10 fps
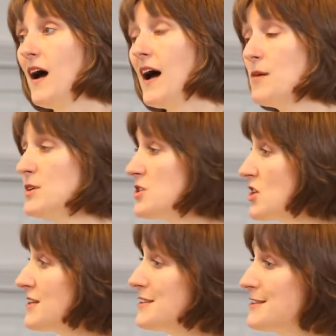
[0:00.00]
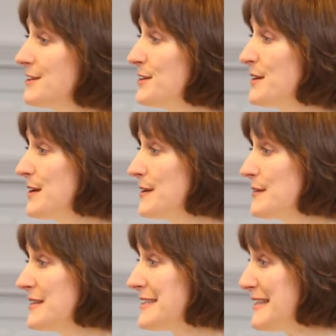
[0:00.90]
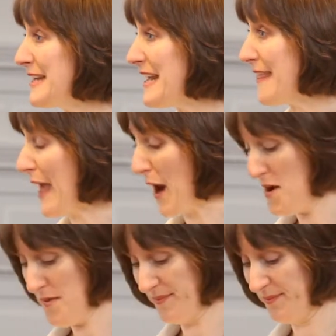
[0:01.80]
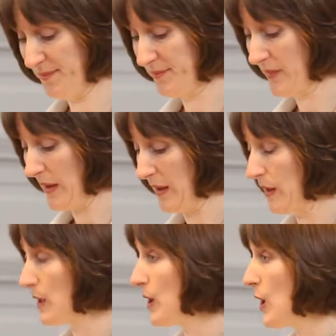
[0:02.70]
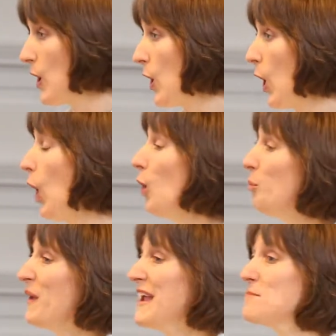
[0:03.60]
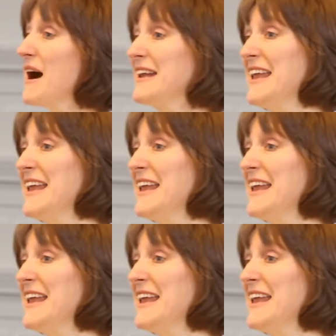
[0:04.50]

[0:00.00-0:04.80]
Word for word: I was just sitting there, hoping my